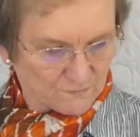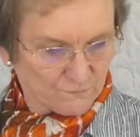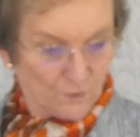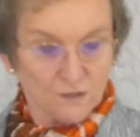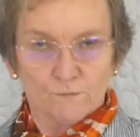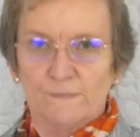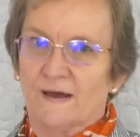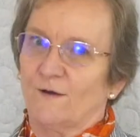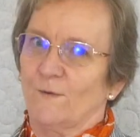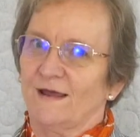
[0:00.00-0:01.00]
well,
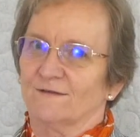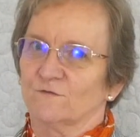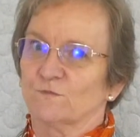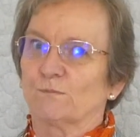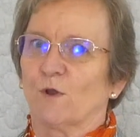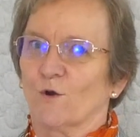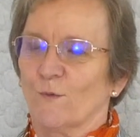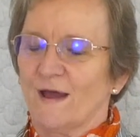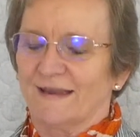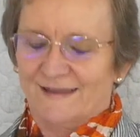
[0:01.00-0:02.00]
part one, block
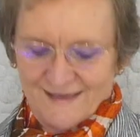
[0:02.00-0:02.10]
one.